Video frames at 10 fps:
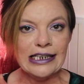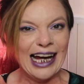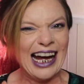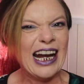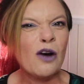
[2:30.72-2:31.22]

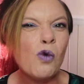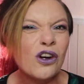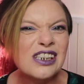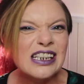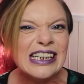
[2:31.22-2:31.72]
And I
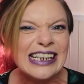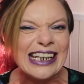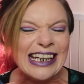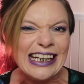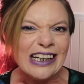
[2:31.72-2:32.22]
wasn't
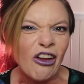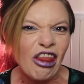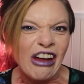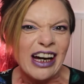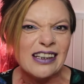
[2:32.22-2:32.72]
keen
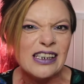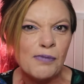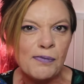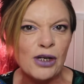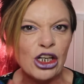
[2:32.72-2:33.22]
on that, to
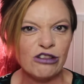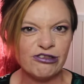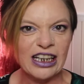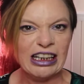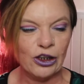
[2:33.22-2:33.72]
be
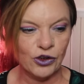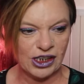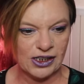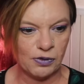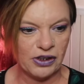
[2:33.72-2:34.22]
perfectly
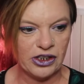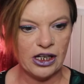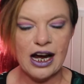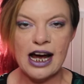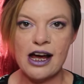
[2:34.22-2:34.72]
honest with
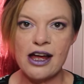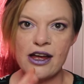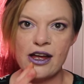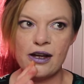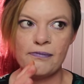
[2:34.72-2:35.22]
you.
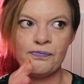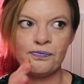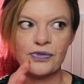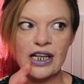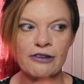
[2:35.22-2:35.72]

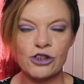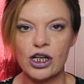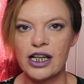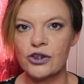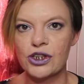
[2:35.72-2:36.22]
I've
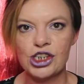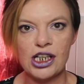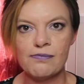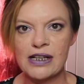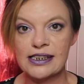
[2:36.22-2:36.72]
tried other
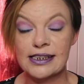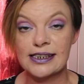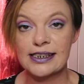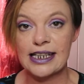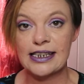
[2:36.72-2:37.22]
sheet masks
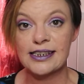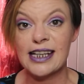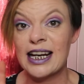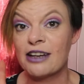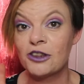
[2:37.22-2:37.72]
since,
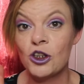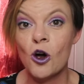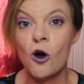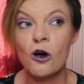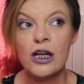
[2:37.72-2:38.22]
and they've
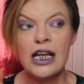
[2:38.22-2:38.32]
not